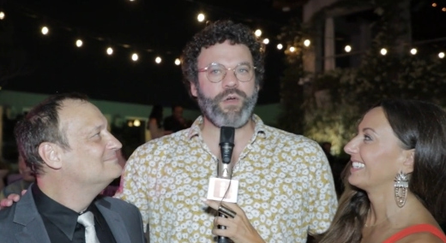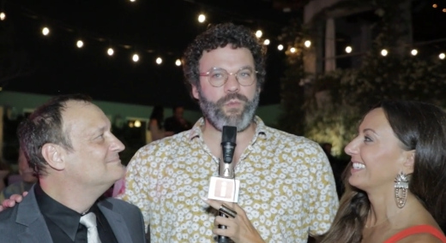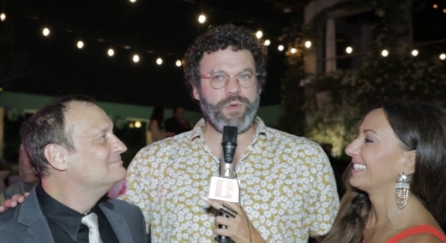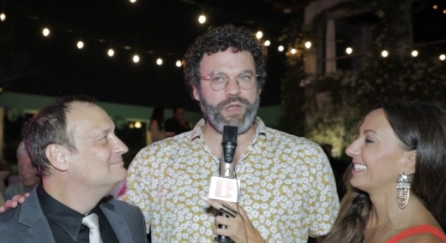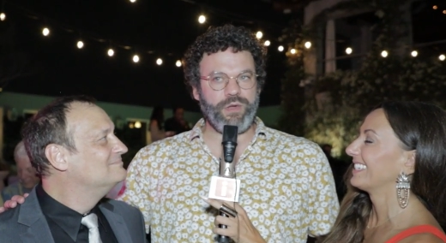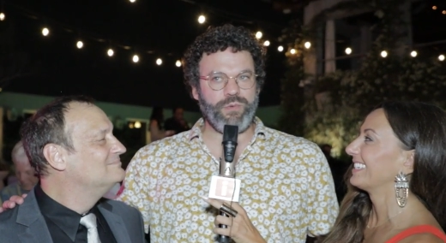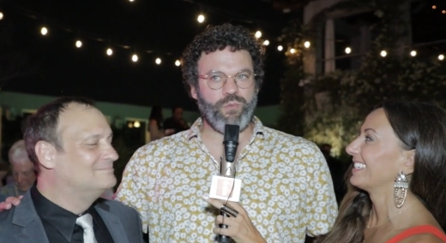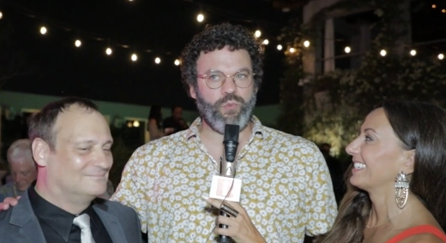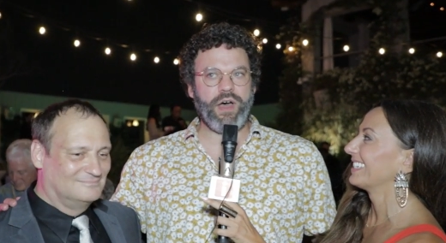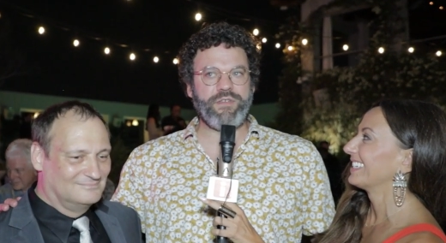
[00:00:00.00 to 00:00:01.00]
Speaker 1: that we
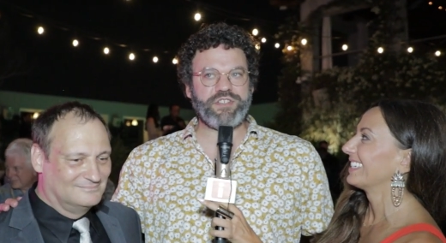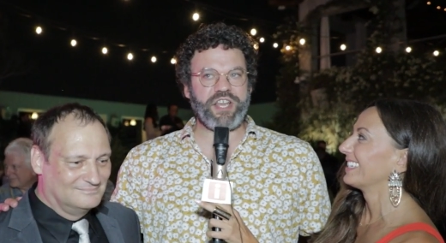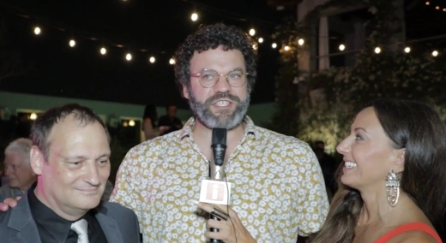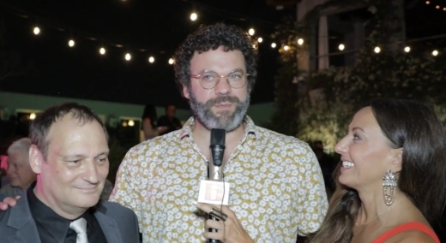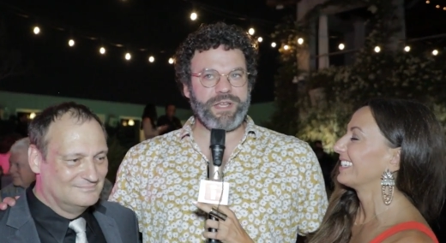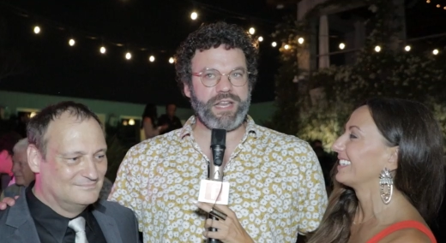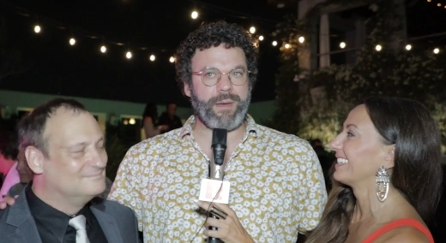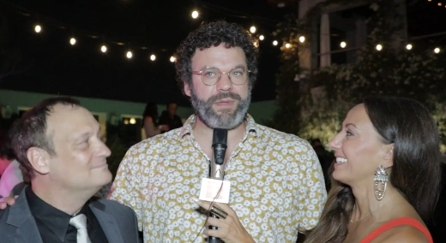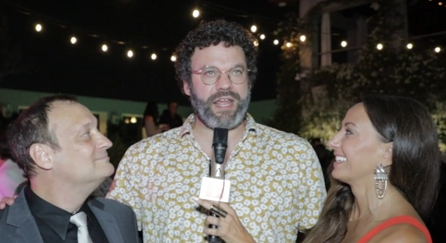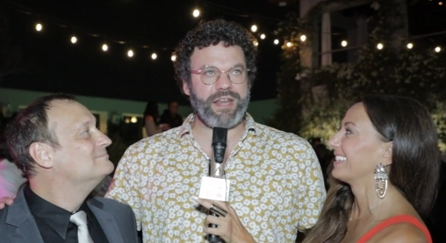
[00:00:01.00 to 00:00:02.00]
will have a chance to be
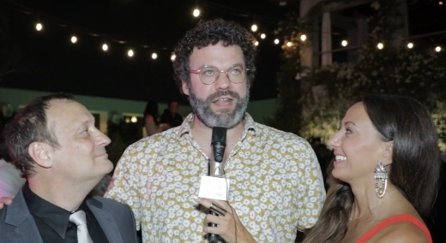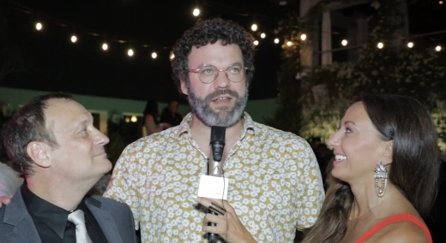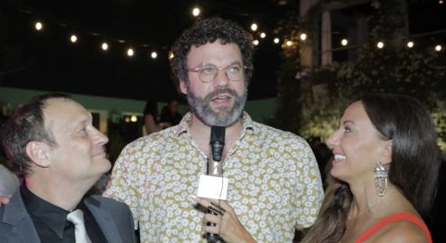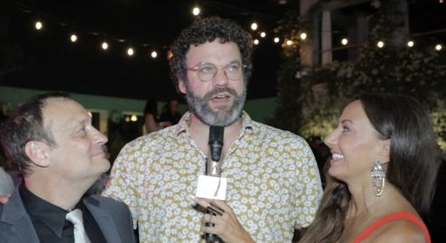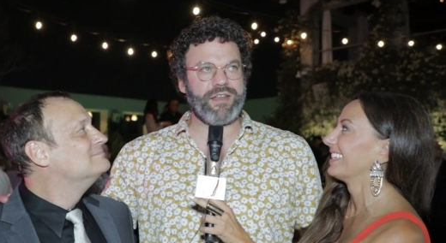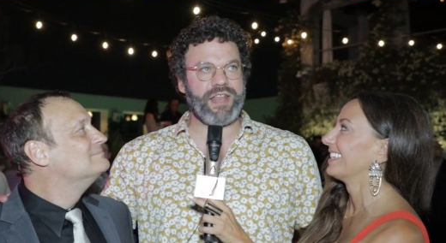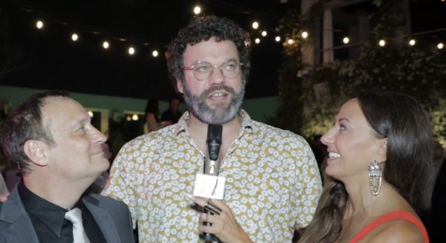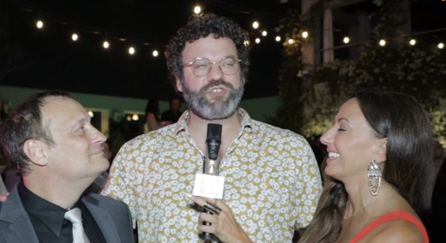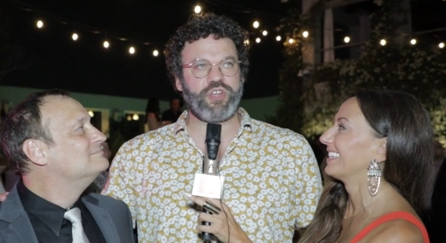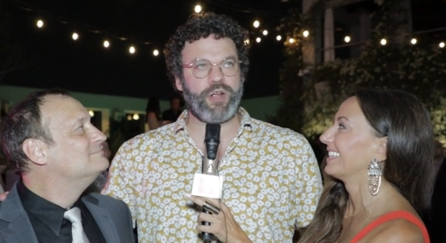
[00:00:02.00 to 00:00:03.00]
nominated uh,
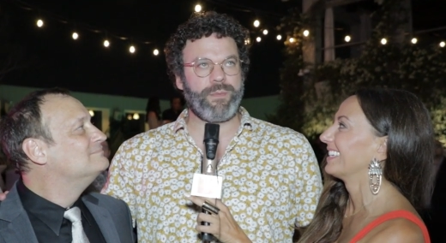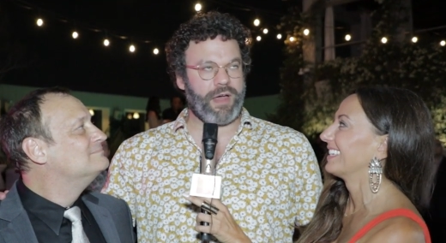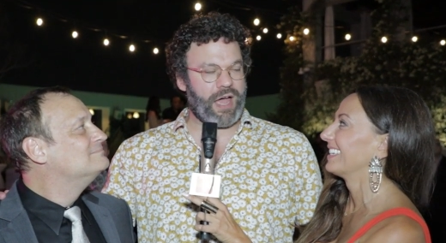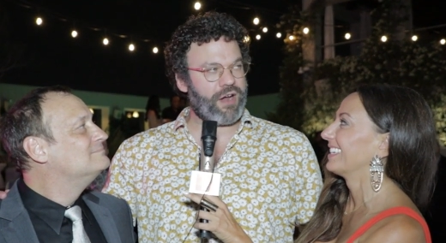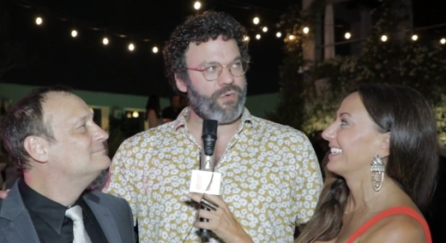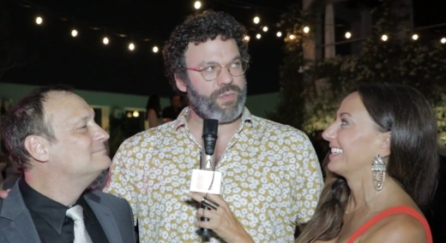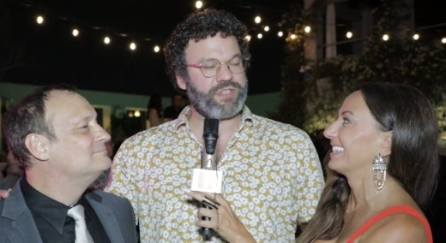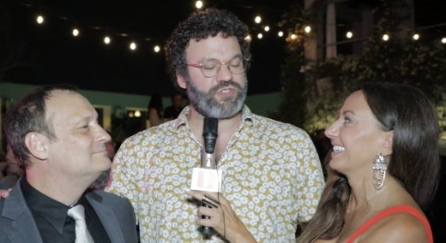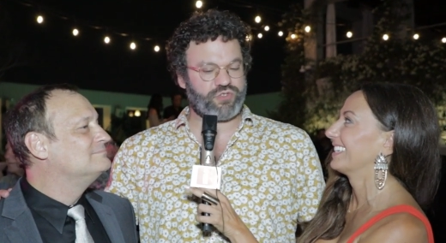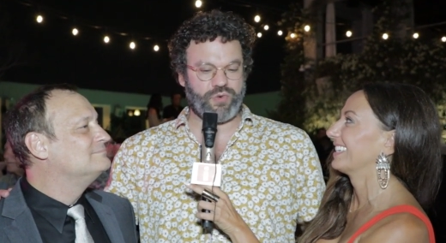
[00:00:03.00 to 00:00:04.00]
next year, but are
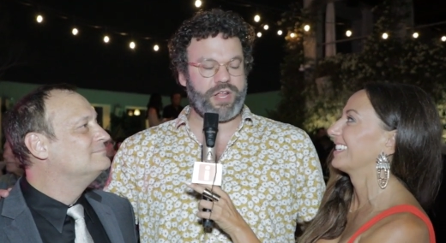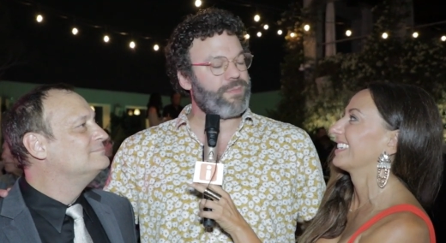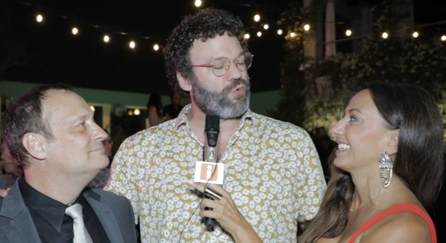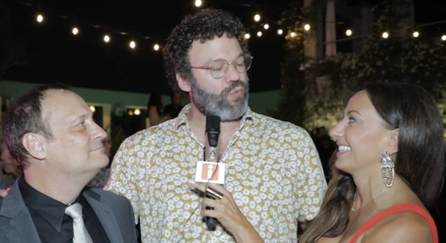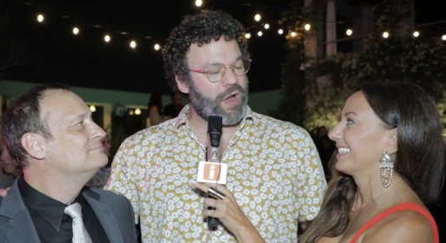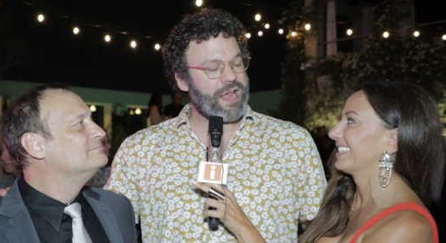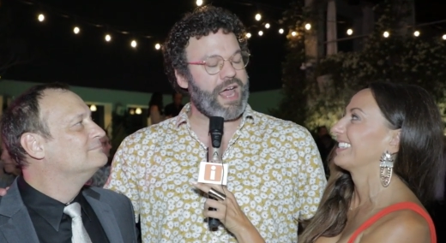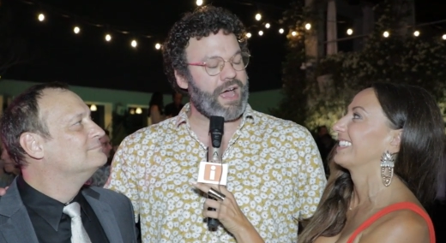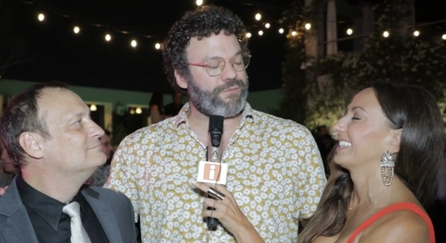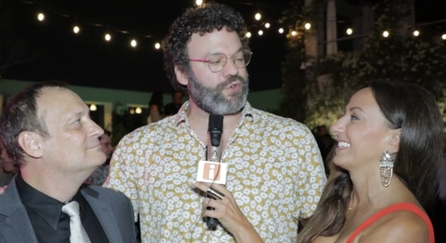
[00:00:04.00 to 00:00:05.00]
we streamed
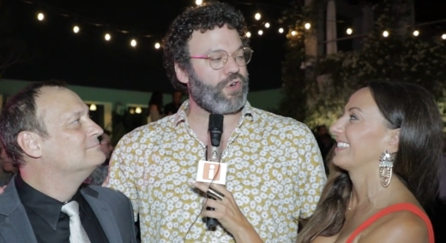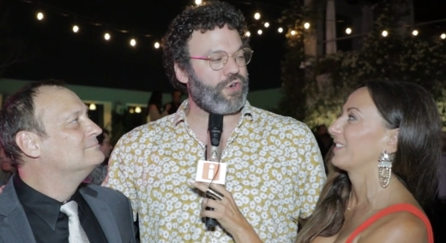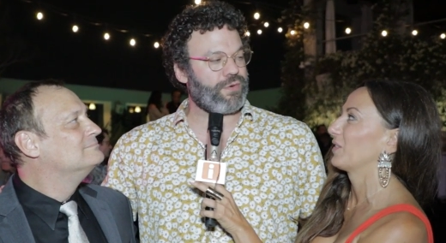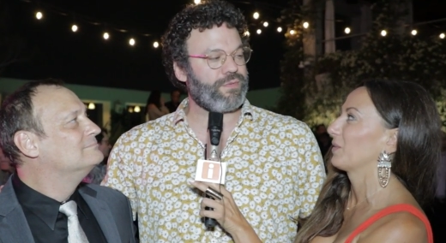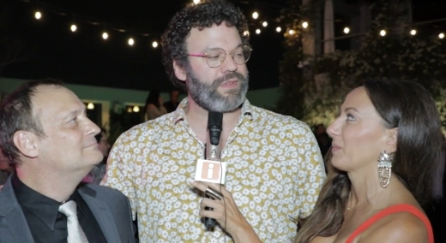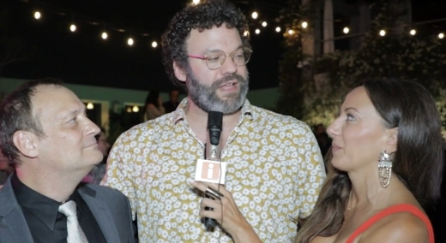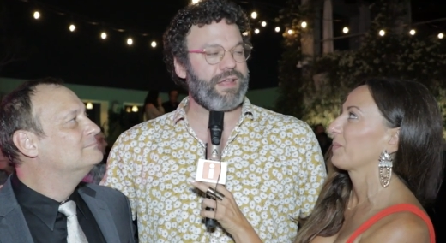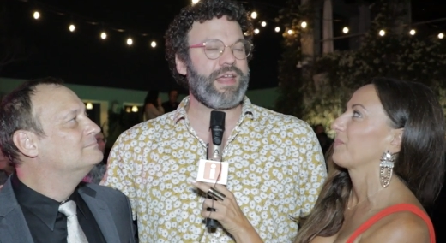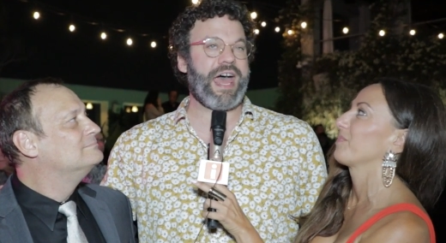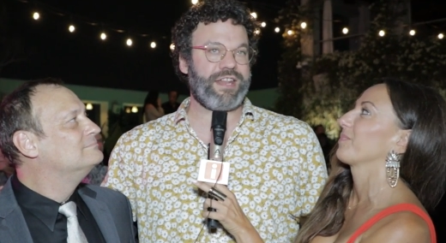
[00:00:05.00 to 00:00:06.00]
right after
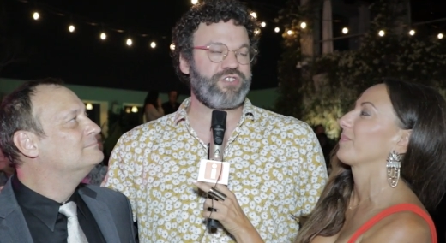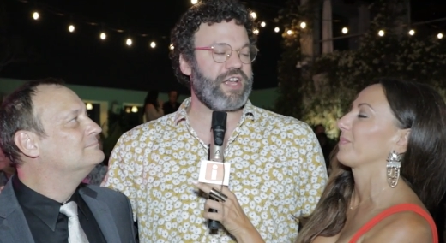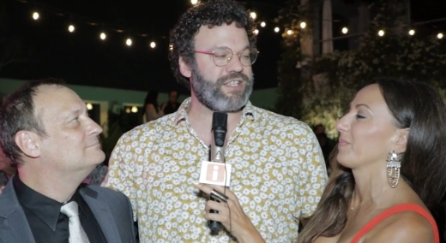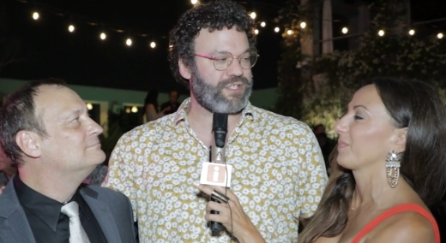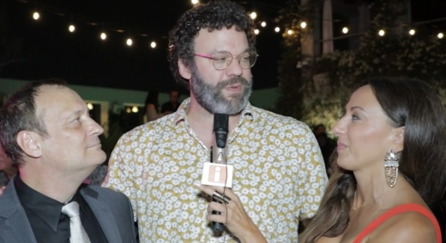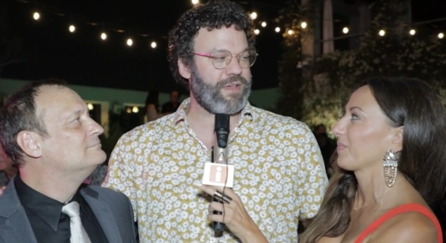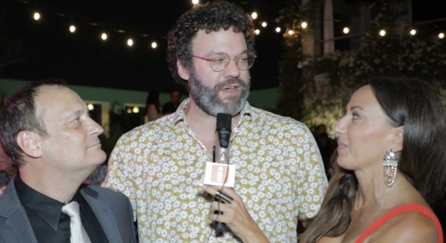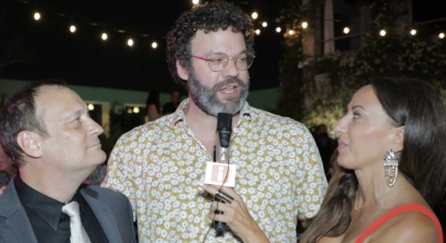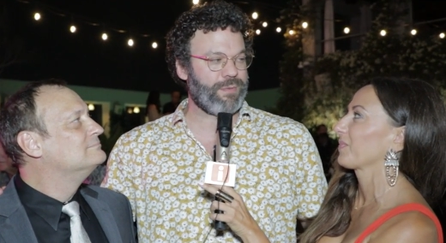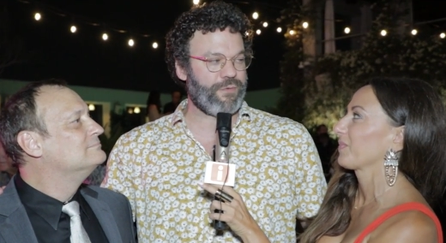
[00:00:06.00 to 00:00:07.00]
it had a chance to be
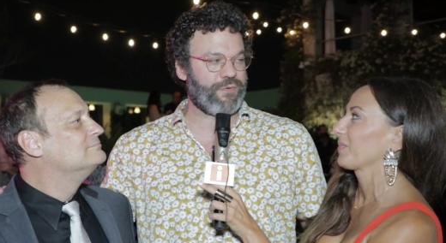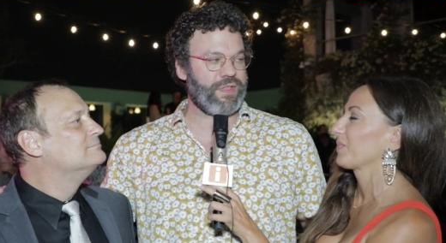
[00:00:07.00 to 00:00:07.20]
available for